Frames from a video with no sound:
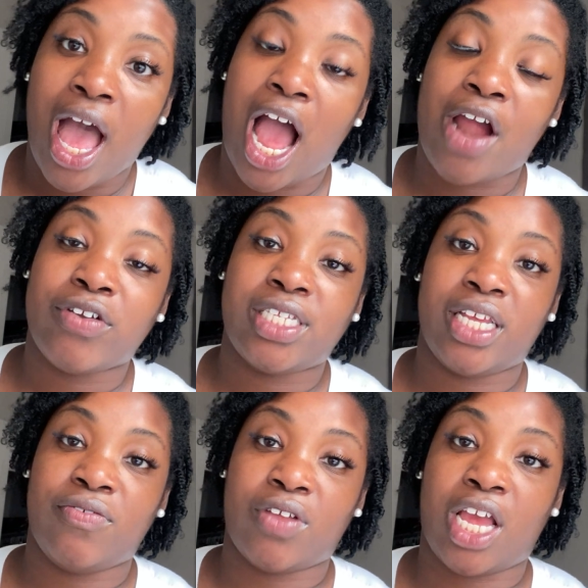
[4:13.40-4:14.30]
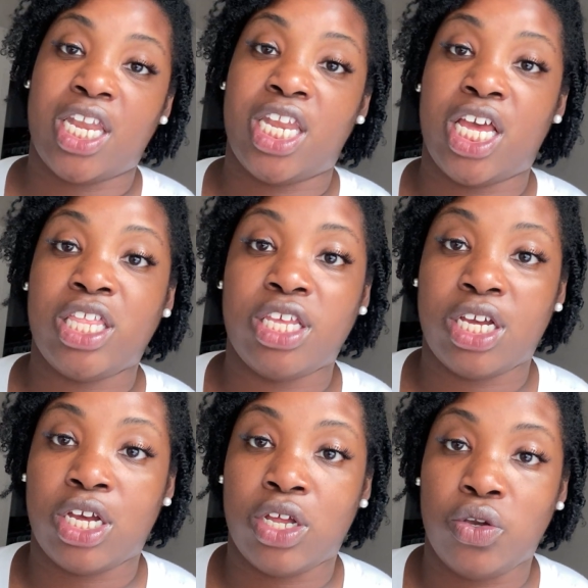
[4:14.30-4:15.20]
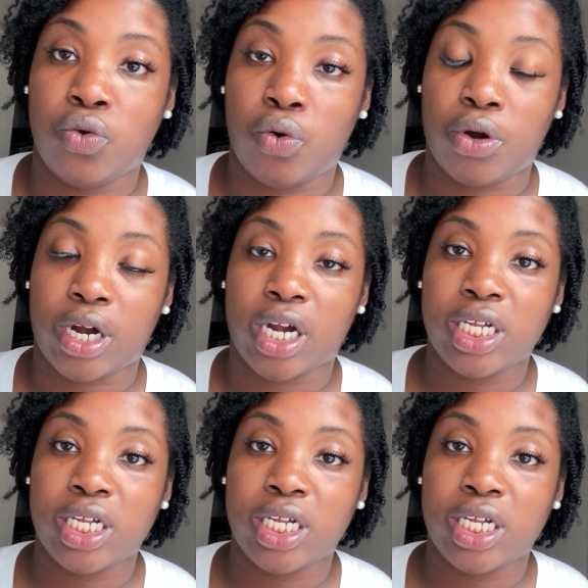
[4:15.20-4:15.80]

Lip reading: I received another NOR